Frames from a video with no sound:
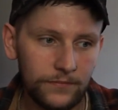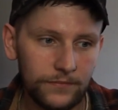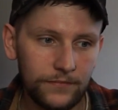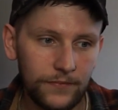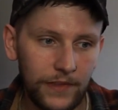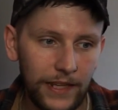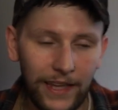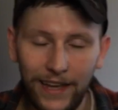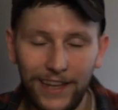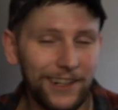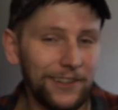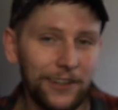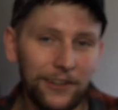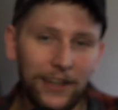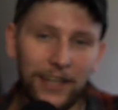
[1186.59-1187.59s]
Yeah, I don't know.
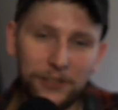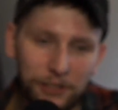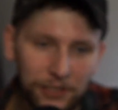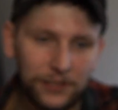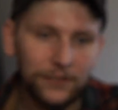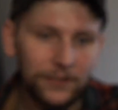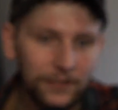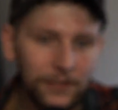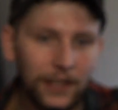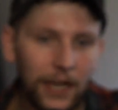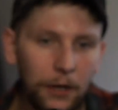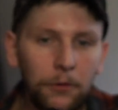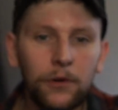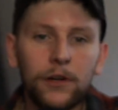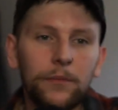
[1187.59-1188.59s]
I
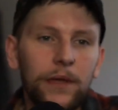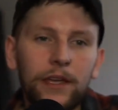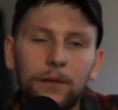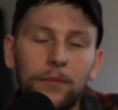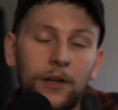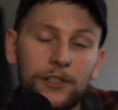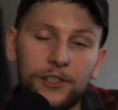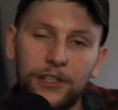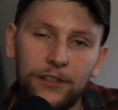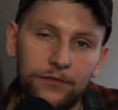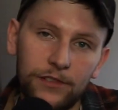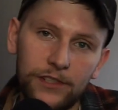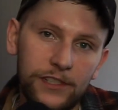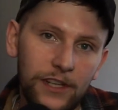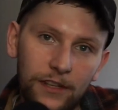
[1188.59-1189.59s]
want to make a bunch of different
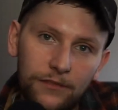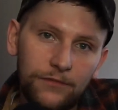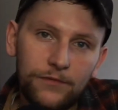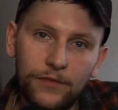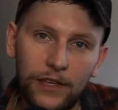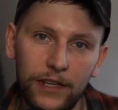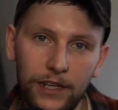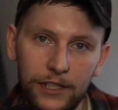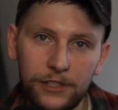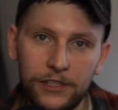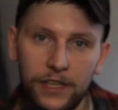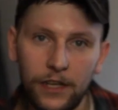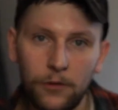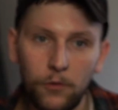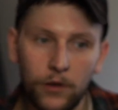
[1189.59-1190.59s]
stuff. and I just kind of
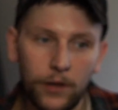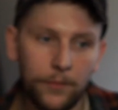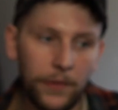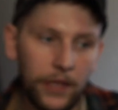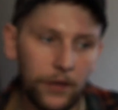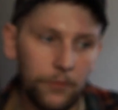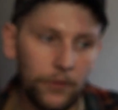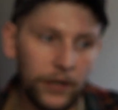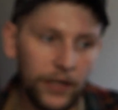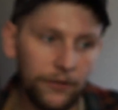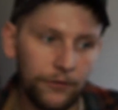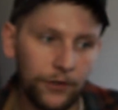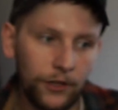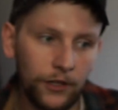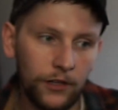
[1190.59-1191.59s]
want to make
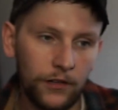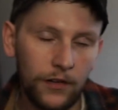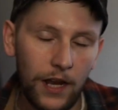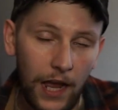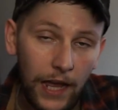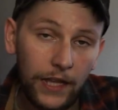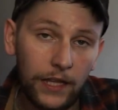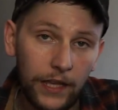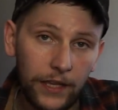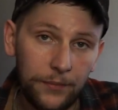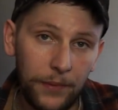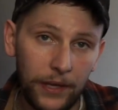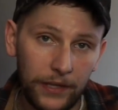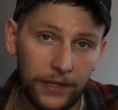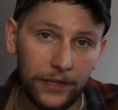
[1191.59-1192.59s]
whatever I like
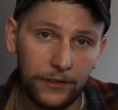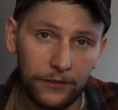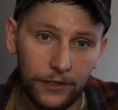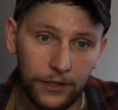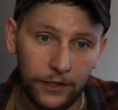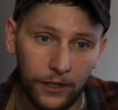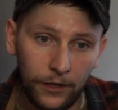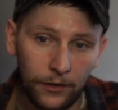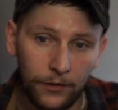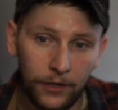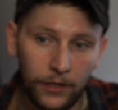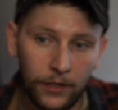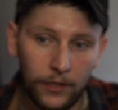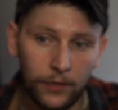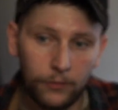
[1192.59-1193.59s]
making,
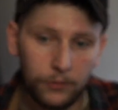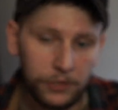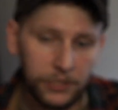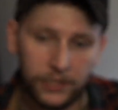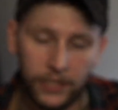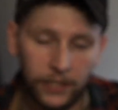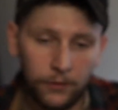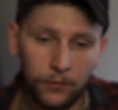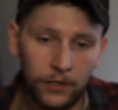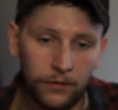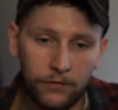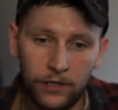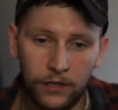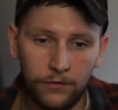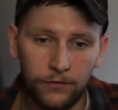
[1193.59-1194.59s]
which is kind of what I've
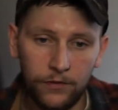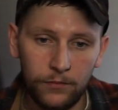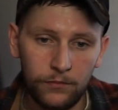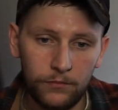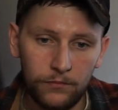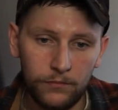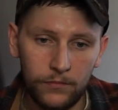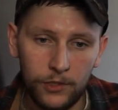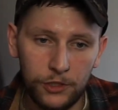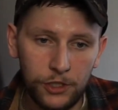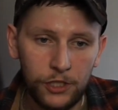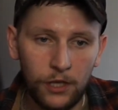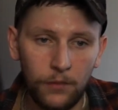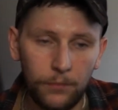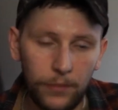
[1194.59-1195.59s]
done from the
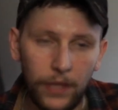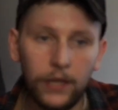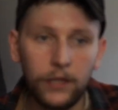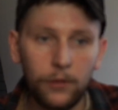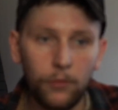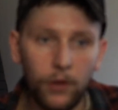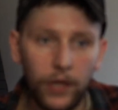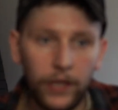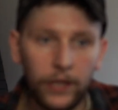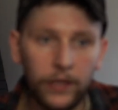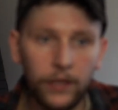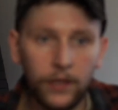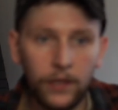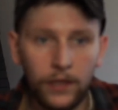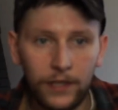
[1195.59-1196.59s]
jump anyway.
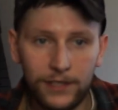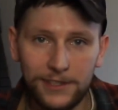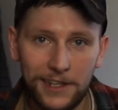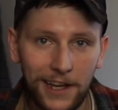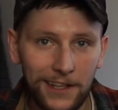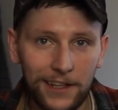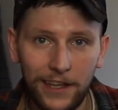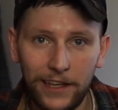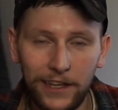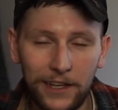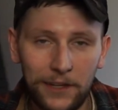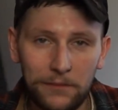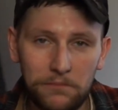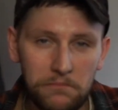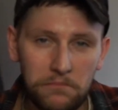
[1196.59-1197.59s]
It's not like
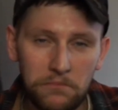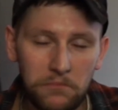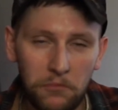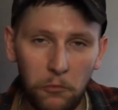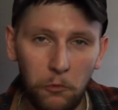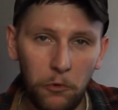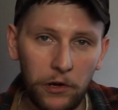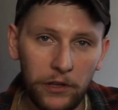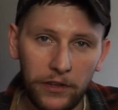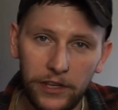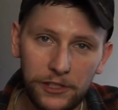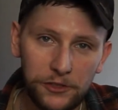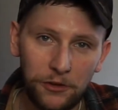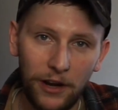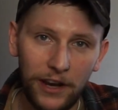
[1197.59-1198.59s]
I'm really
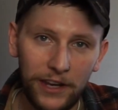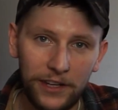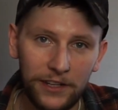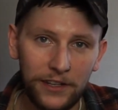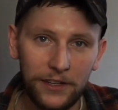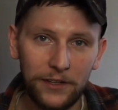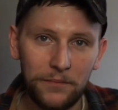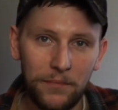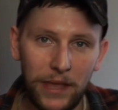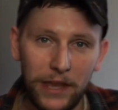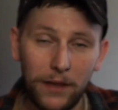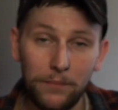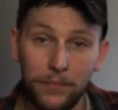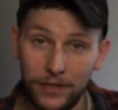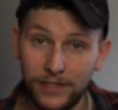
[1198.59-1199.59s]
trying to make a
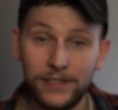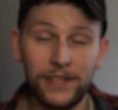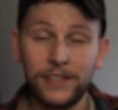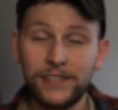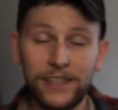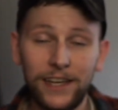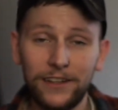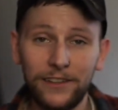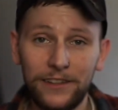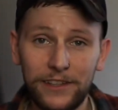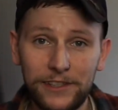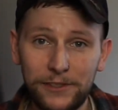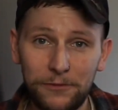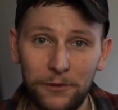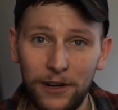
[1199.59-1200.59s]
business out of this,
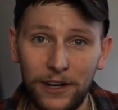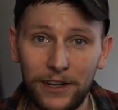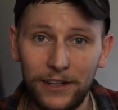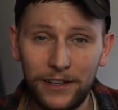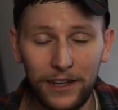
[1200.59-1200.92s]
right? I